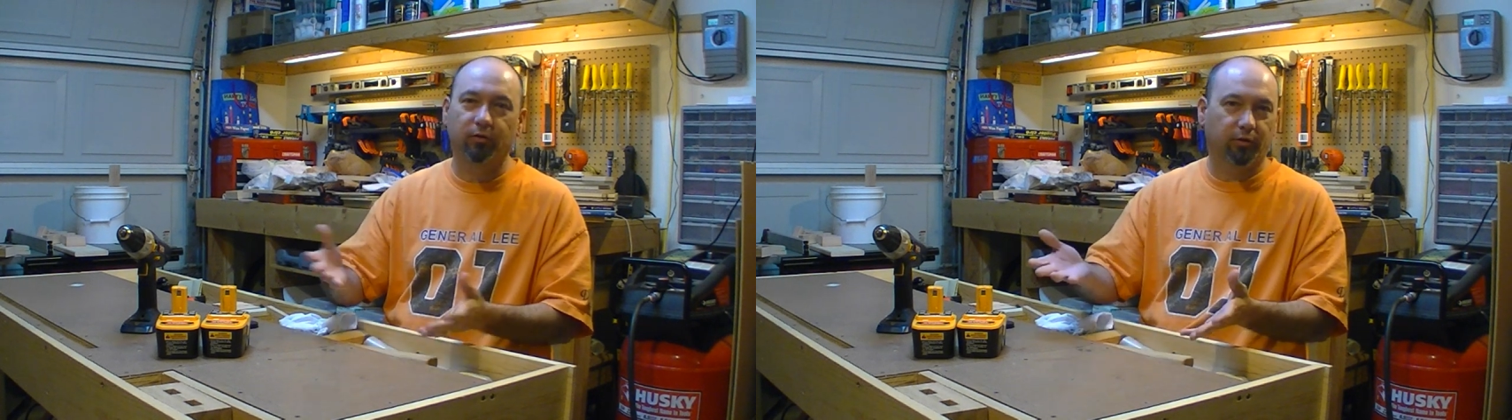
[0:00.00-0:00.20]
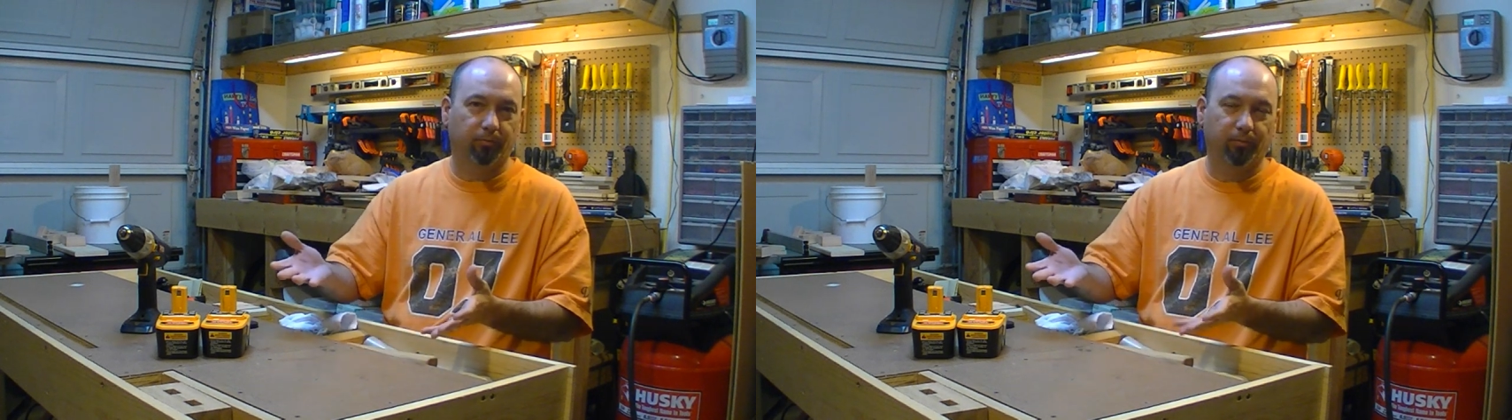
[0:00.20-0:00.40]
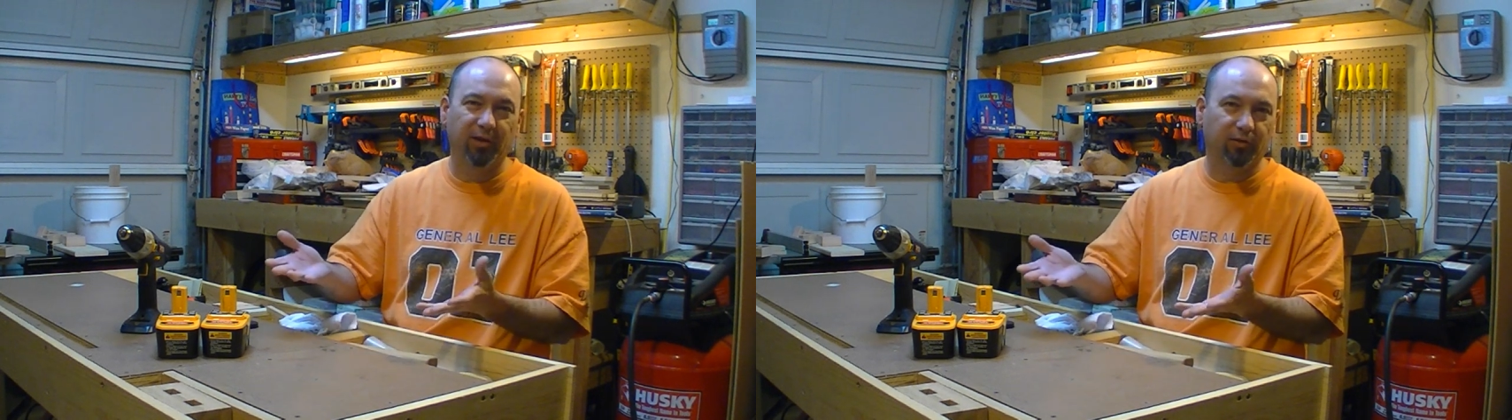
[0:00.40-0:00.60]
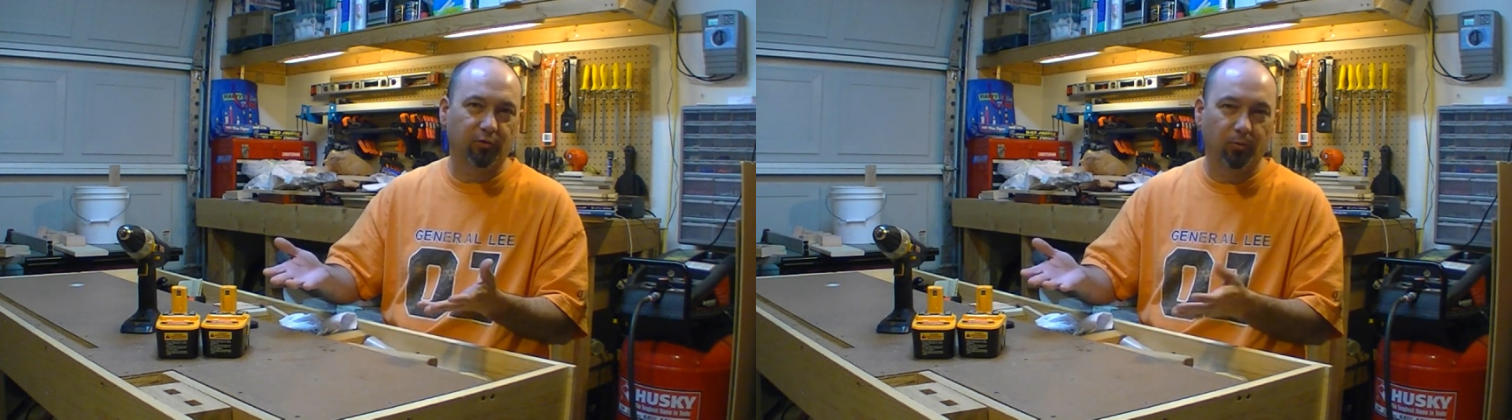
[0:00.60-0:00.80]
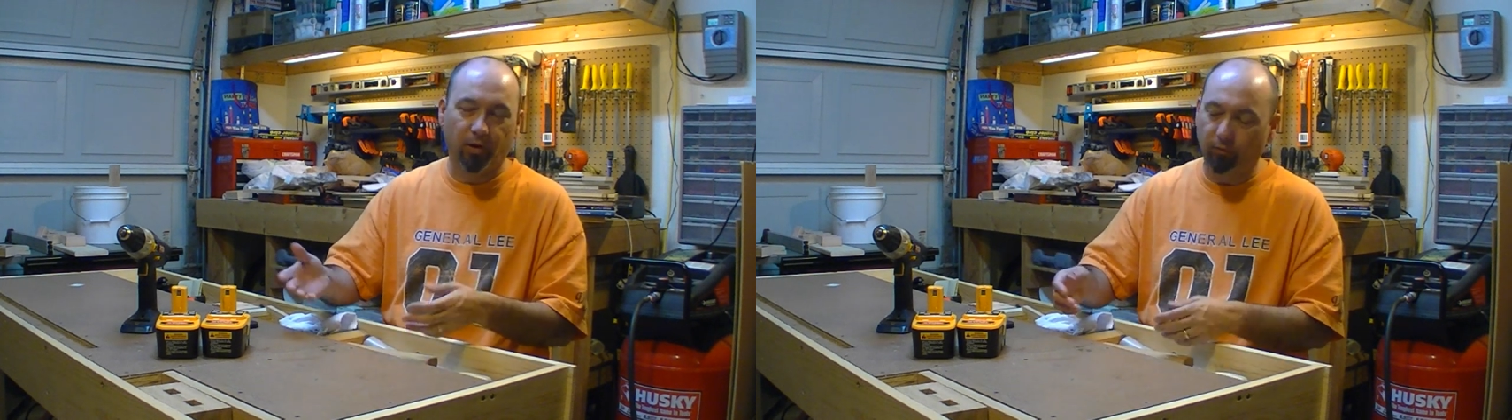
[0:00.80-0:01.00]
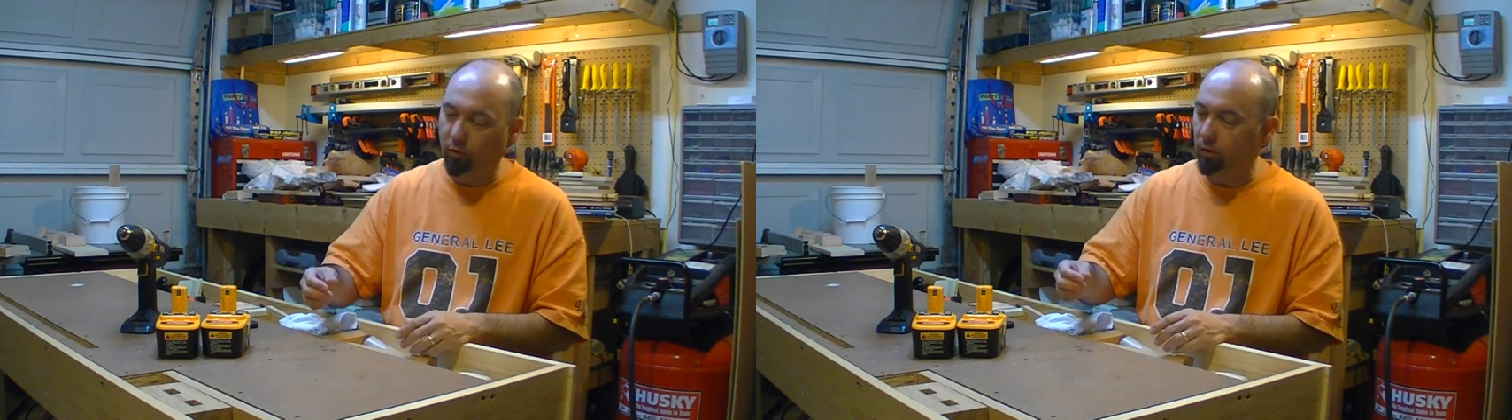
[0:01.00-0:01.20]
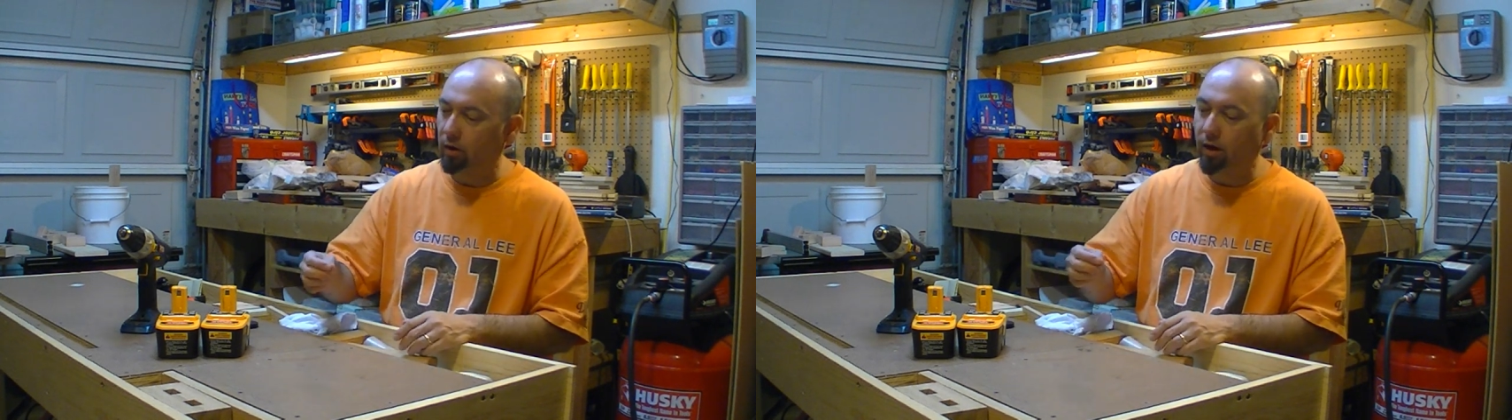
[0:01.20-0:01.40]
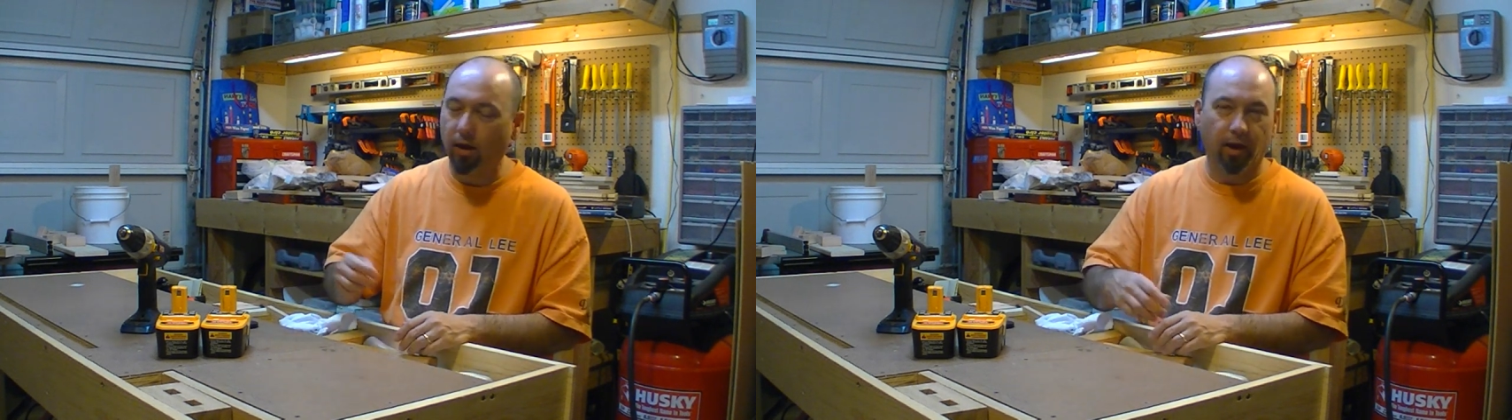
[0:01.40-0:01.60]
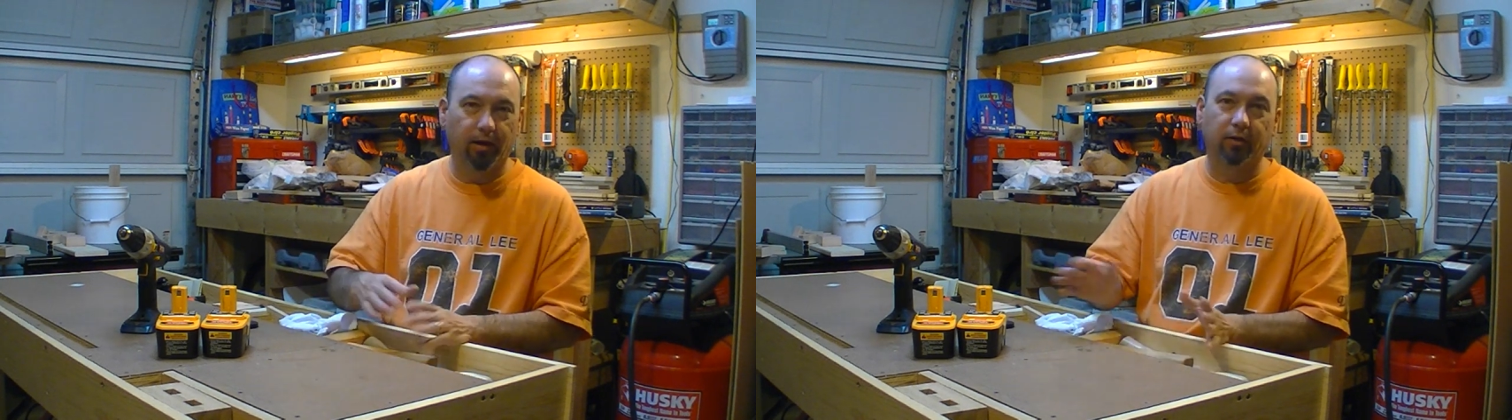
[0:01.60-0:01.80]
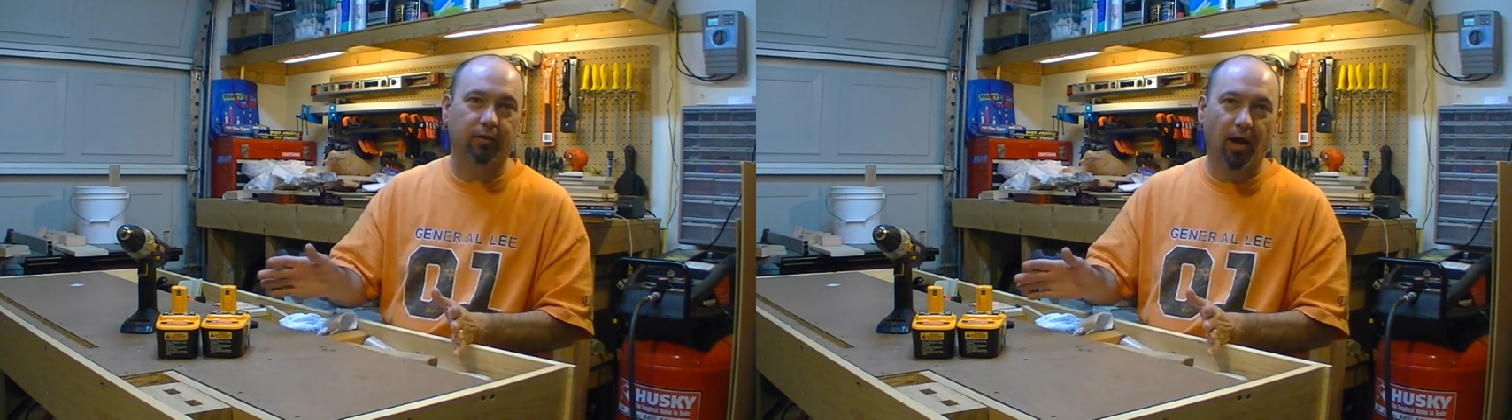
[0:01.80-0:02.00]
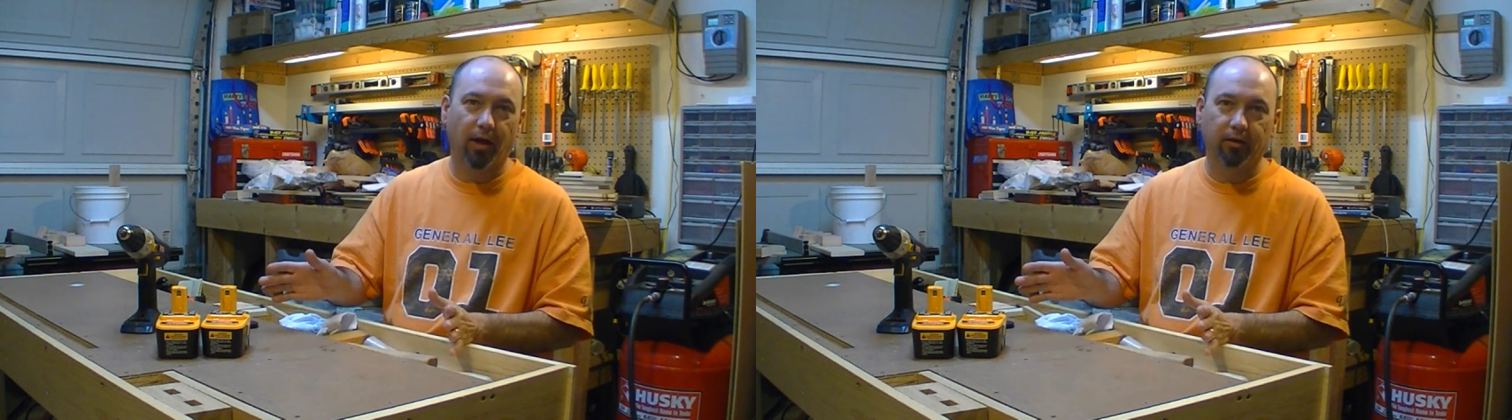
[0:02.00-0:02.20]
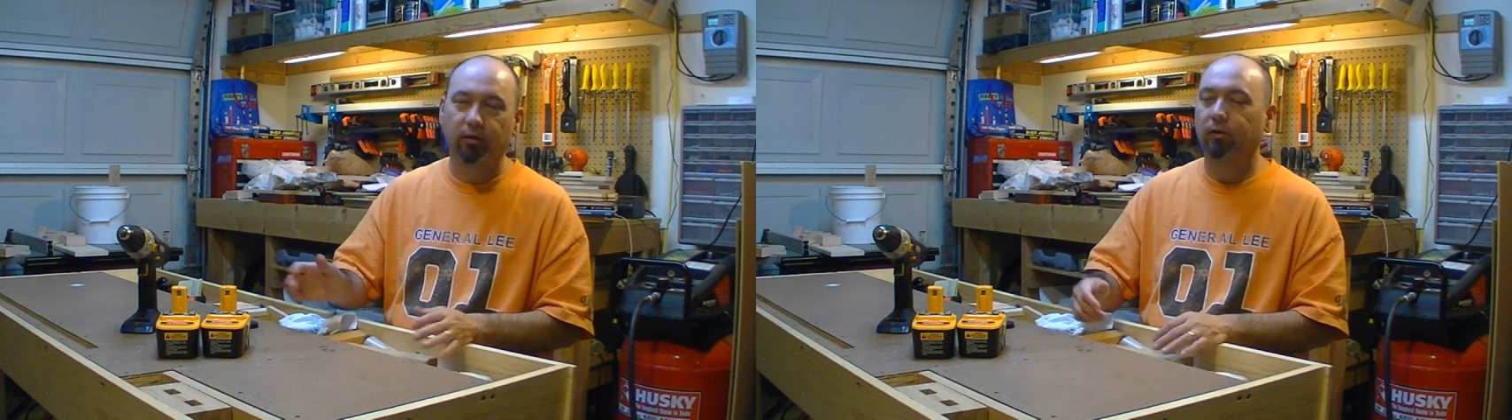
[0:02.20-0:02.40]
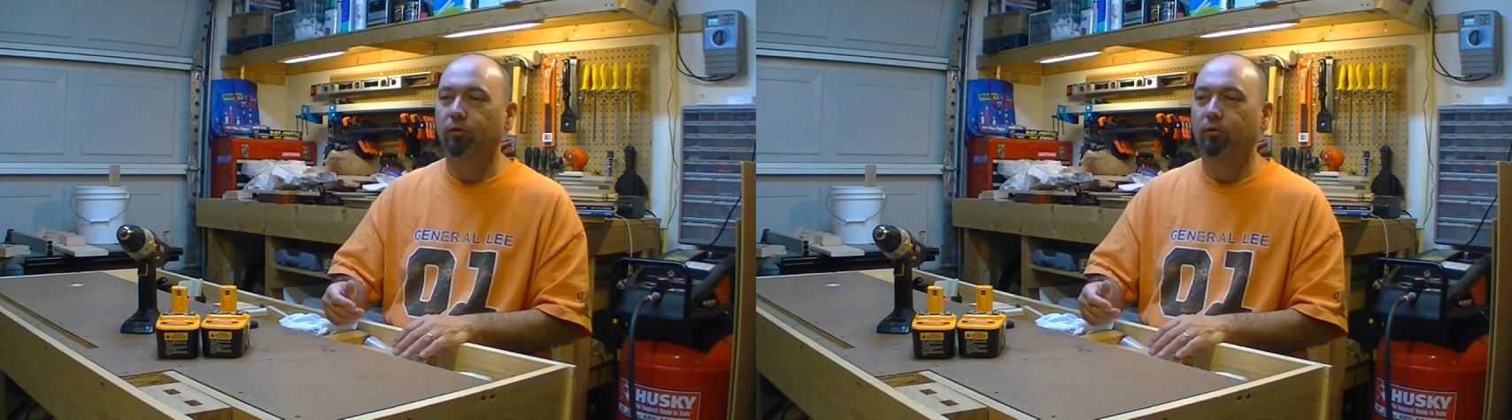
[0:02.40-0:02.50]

just a piece of 2x4, and it died.